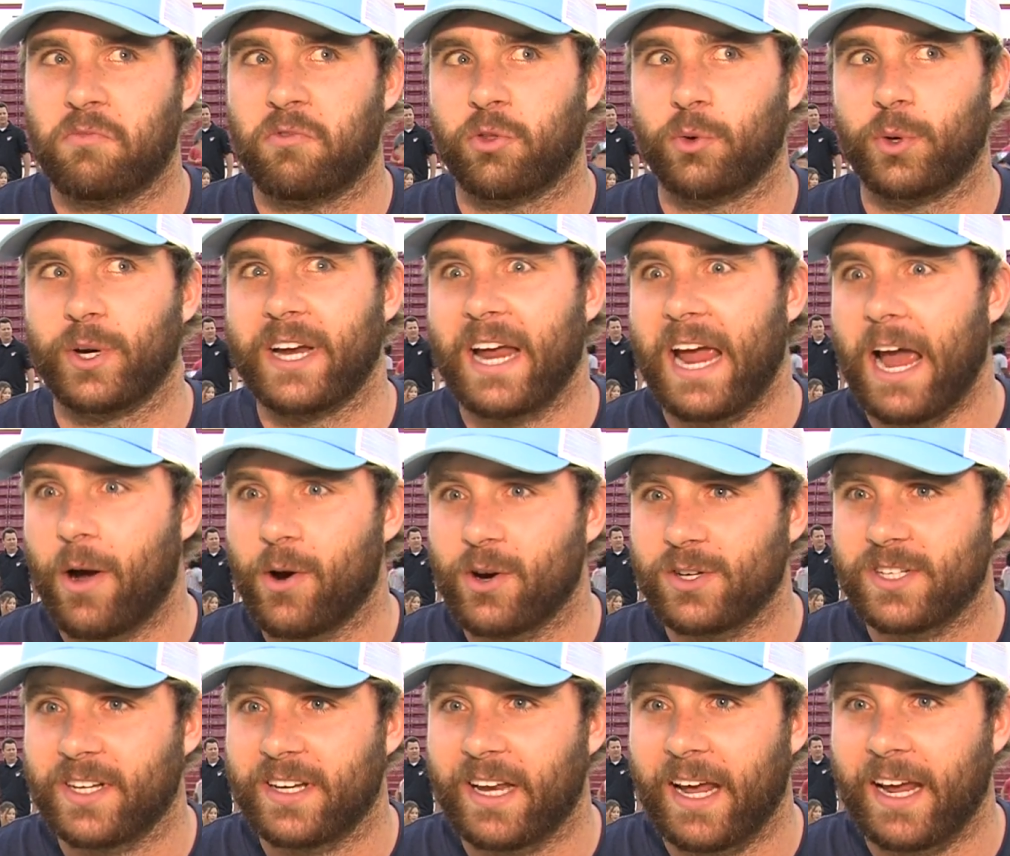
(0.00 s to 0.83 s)
three
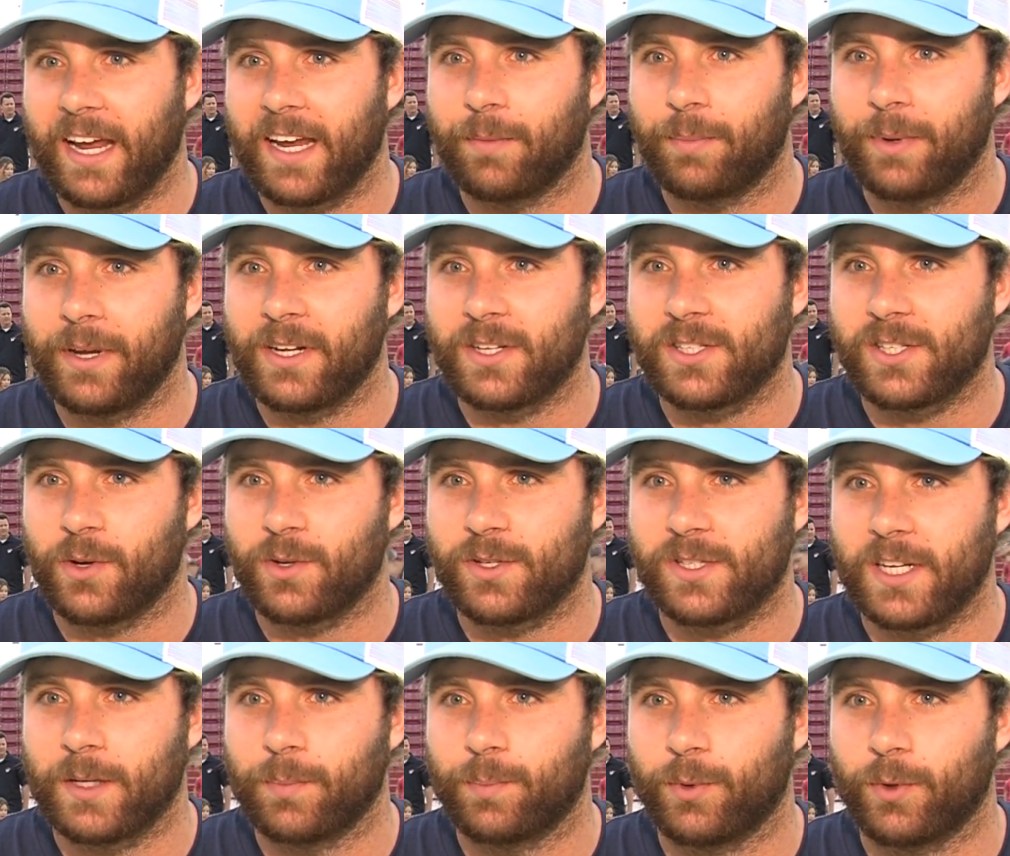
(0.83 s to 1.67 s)
hours a day being so
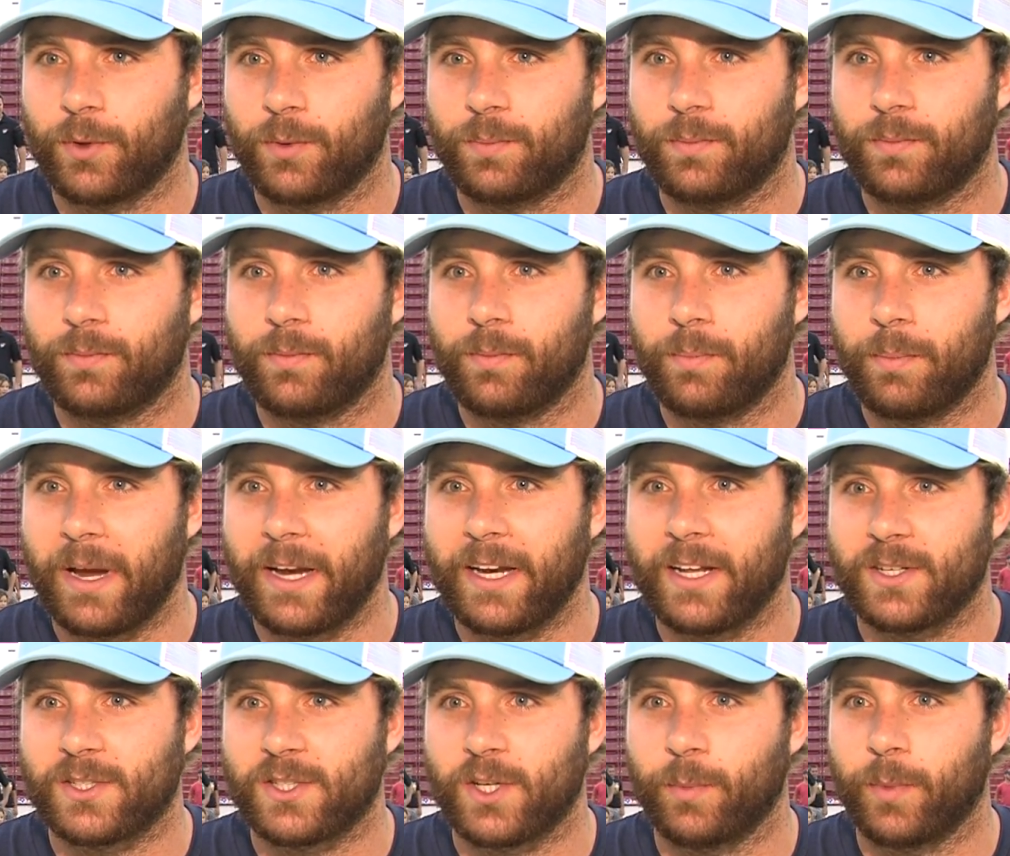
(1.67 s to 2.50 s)
simple,
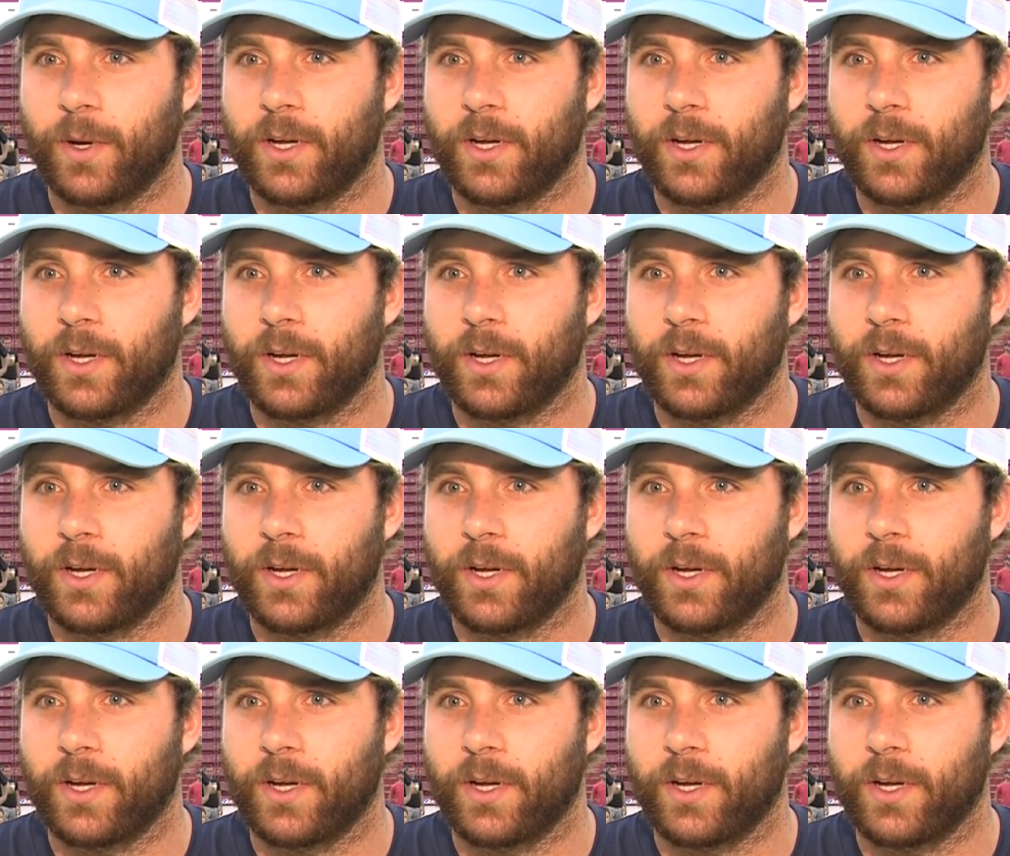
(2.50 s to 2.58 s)
meaning so